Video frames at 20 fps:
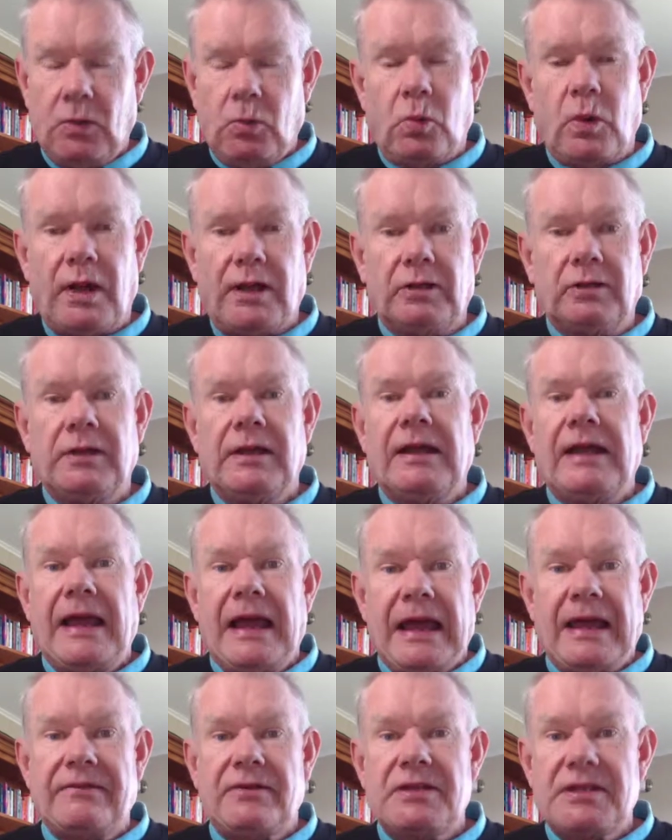Well,
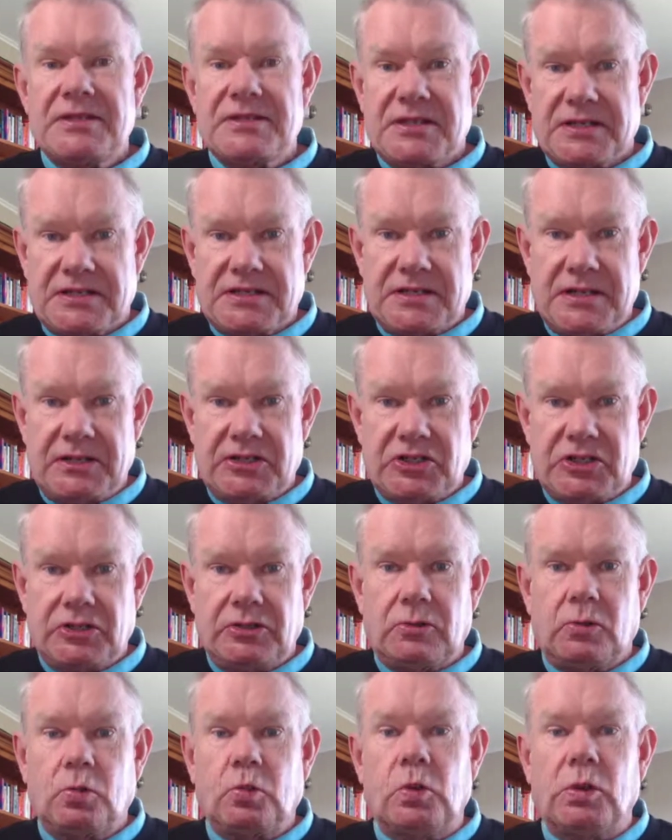having this
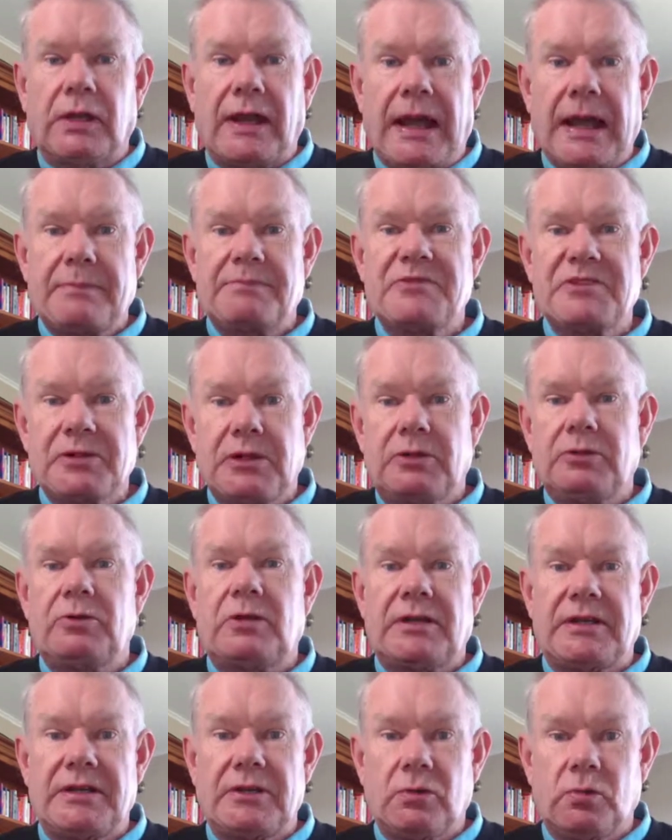extension will
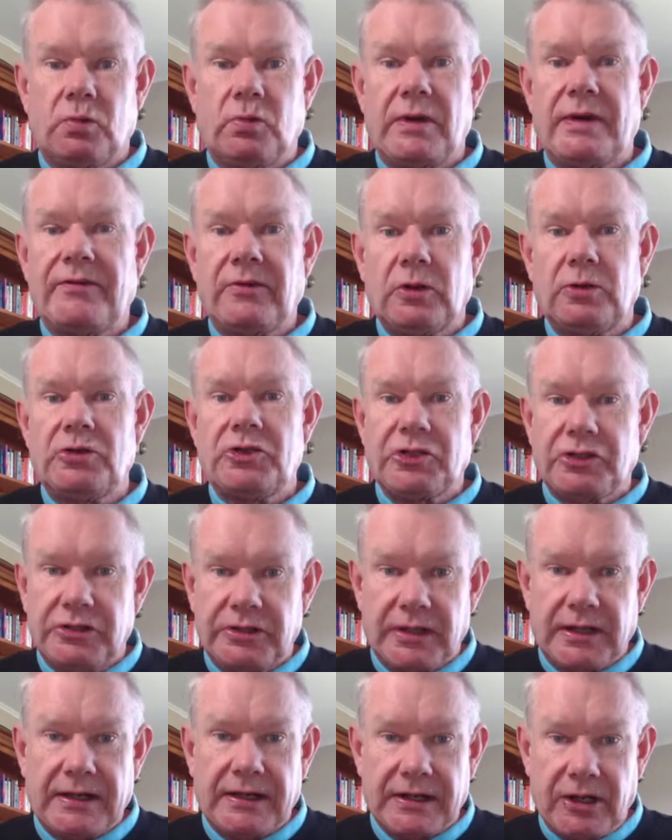absolutely
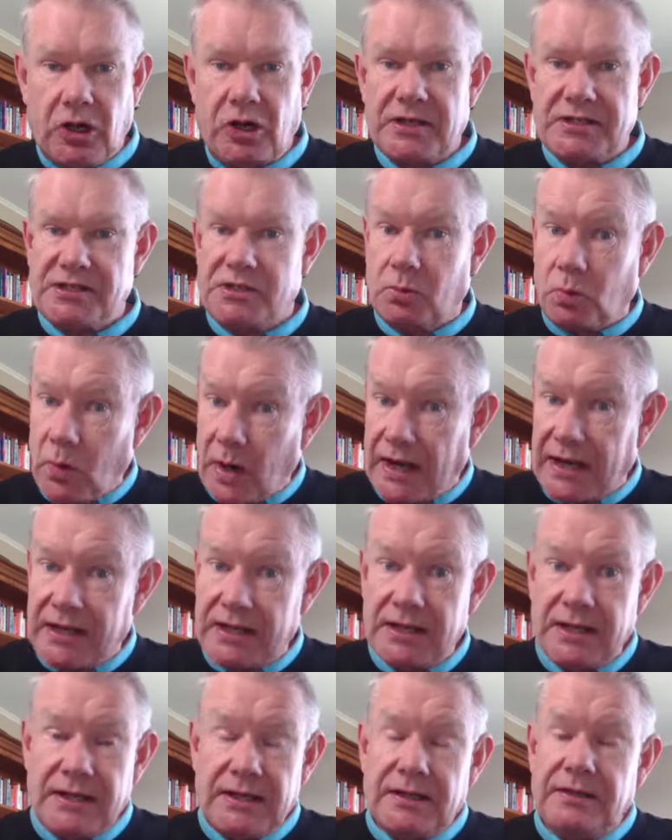revolutionize the
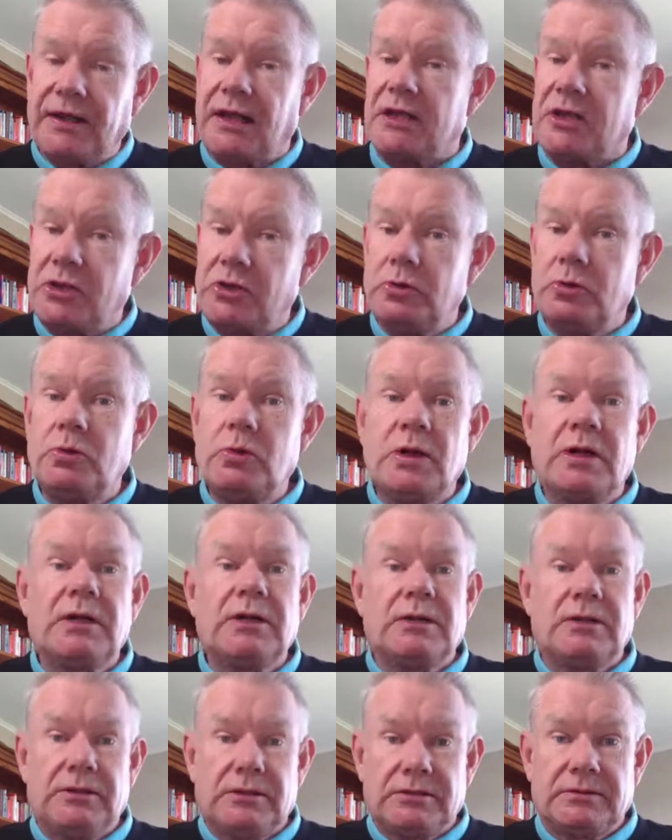way that you
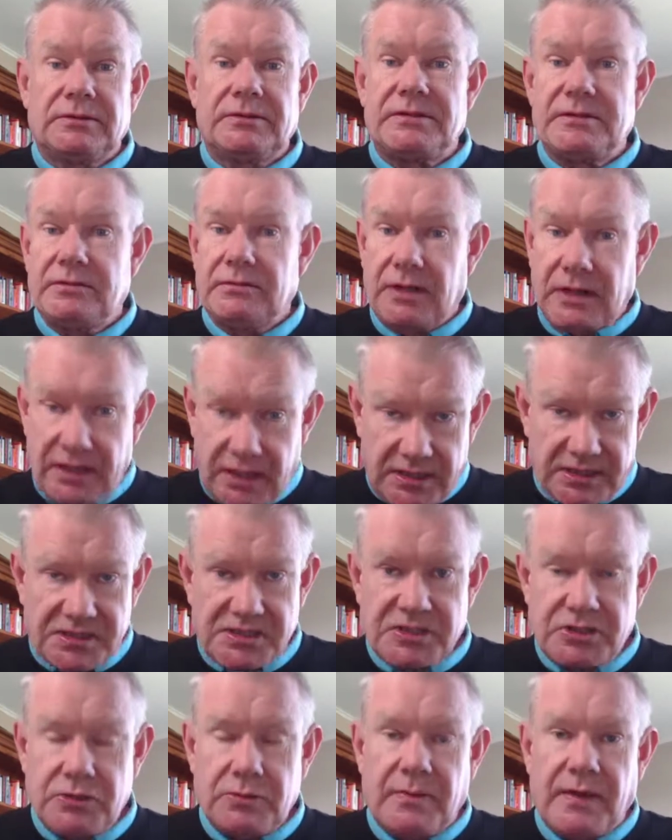
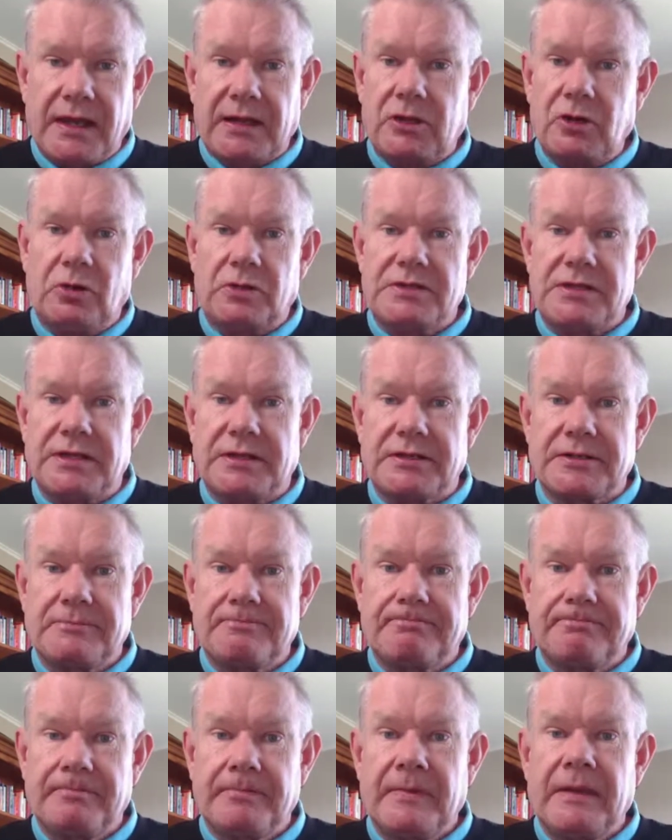consume that content.
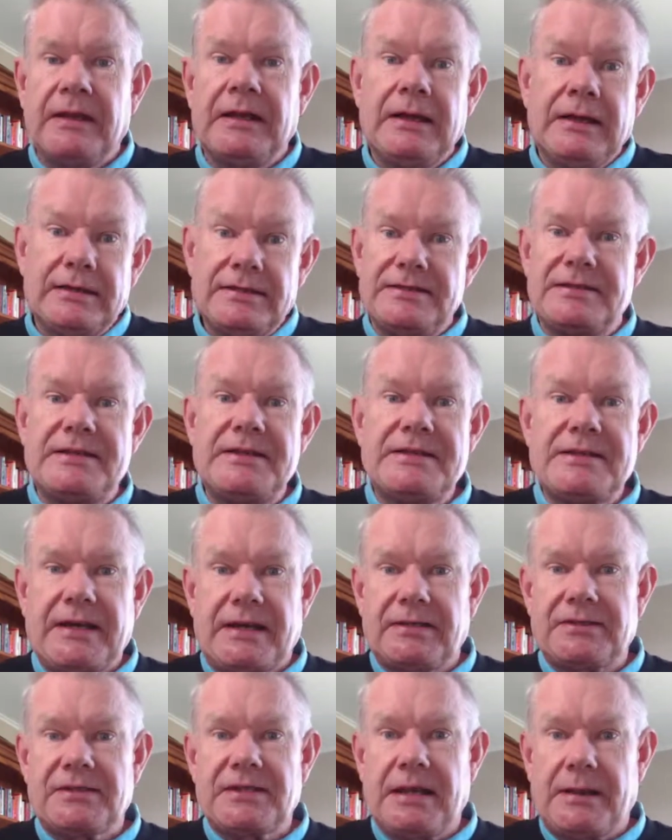
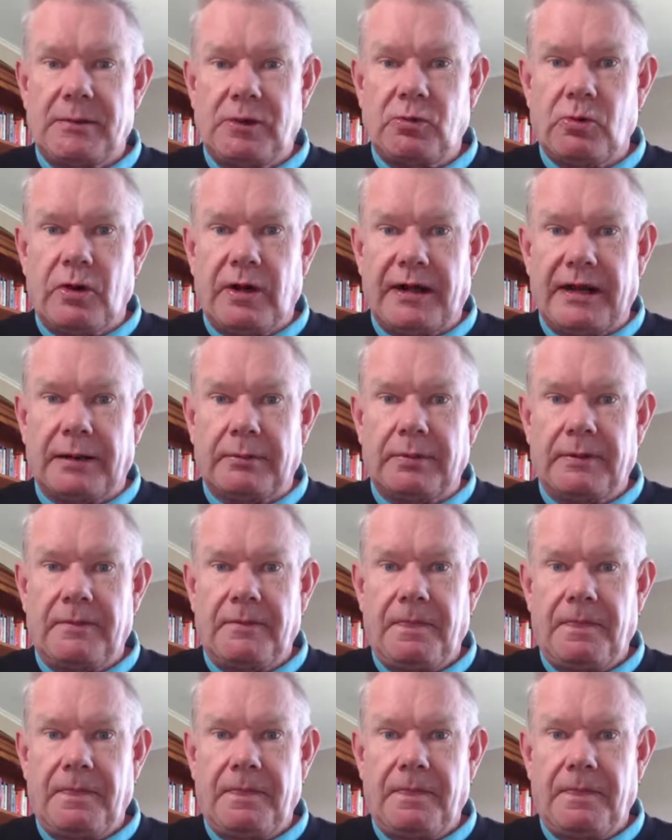Details coming right up.